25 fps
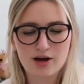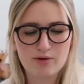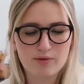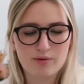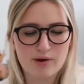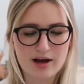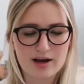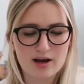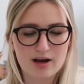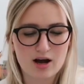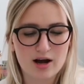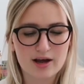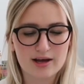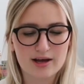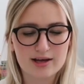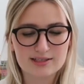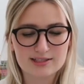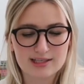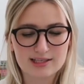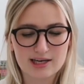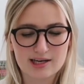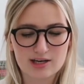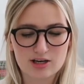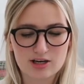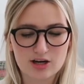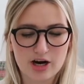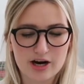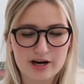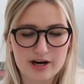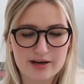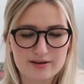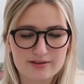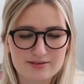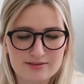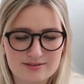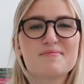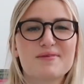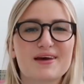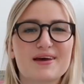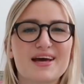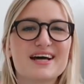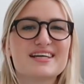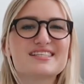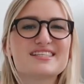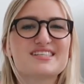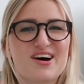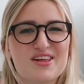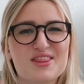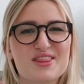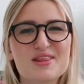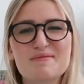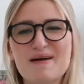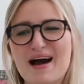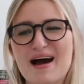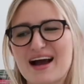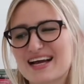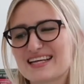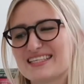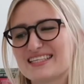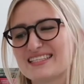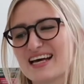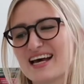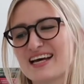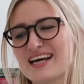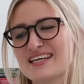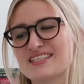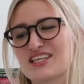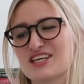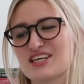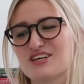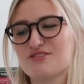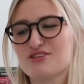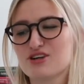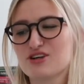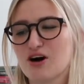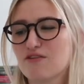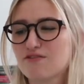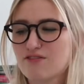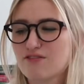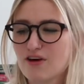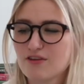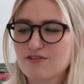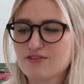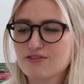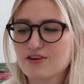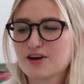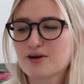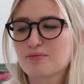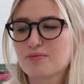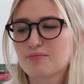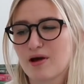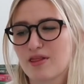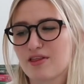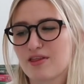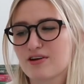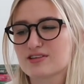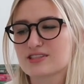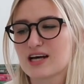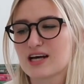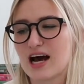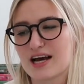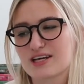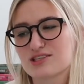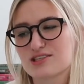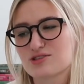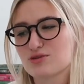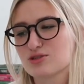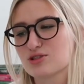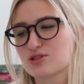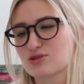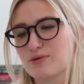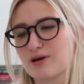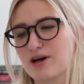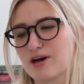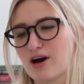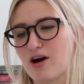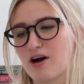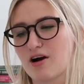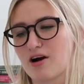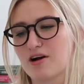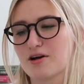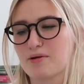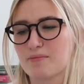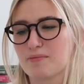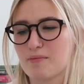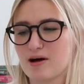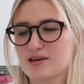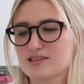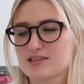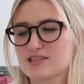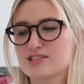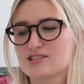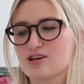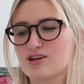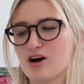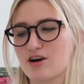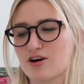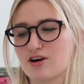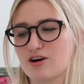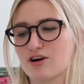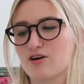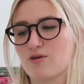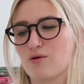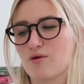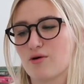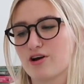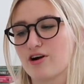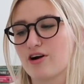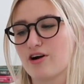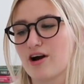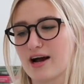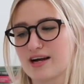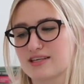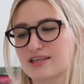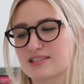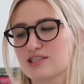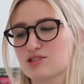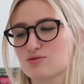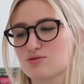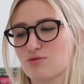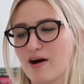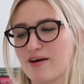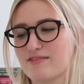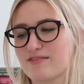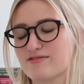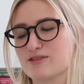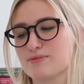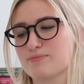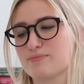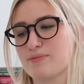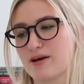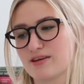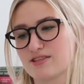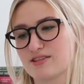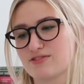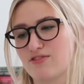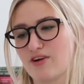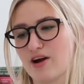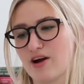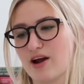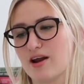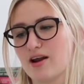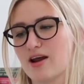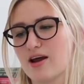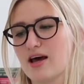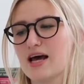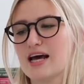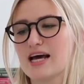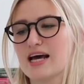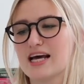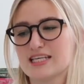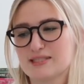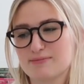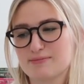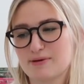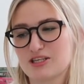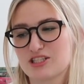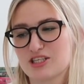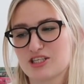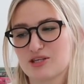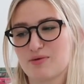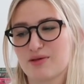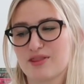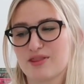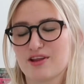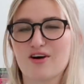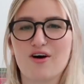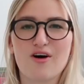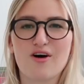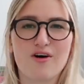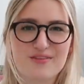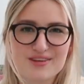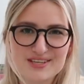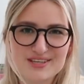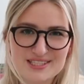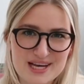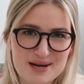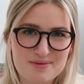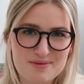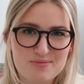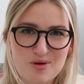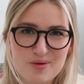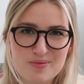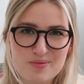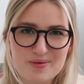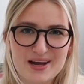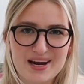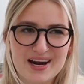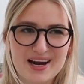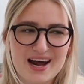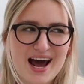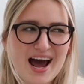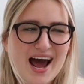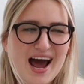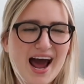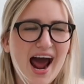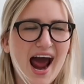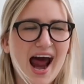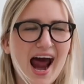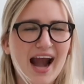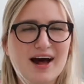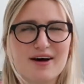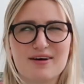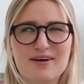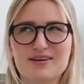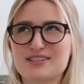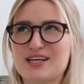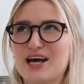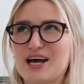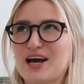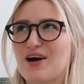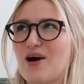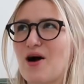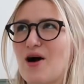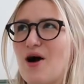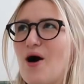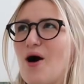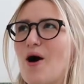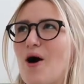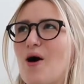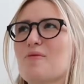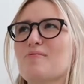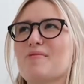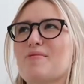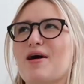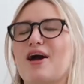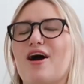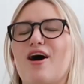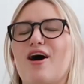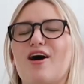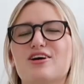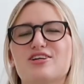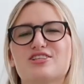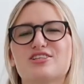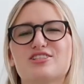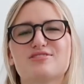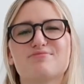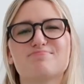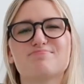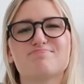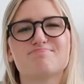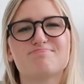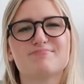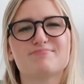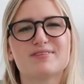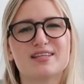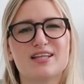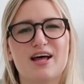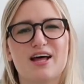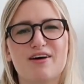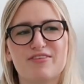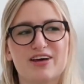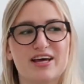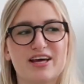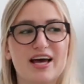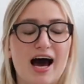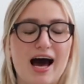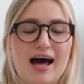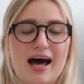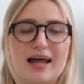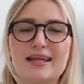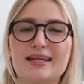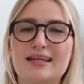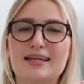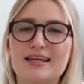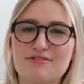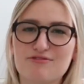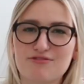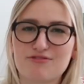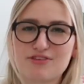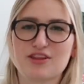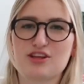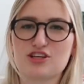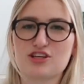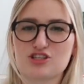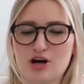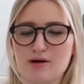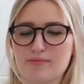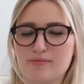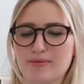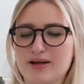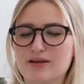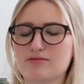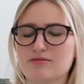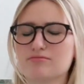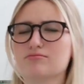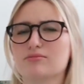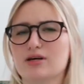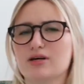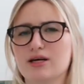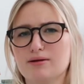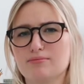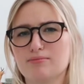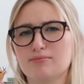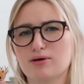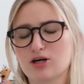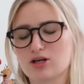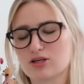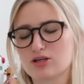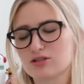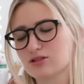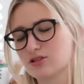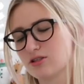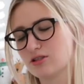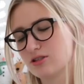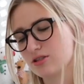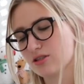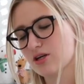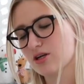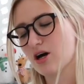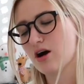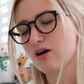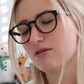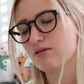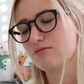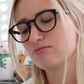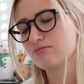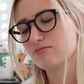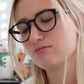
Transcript: know why I got it, it sounded great. Because on the back it says, you don't fall for your brother's high school sweetheart, your boss's daughter, or your ex's wife's best friend, especially when they're all the same woman. And I was like, oh my gosh, love it. I live for the drama in books, so.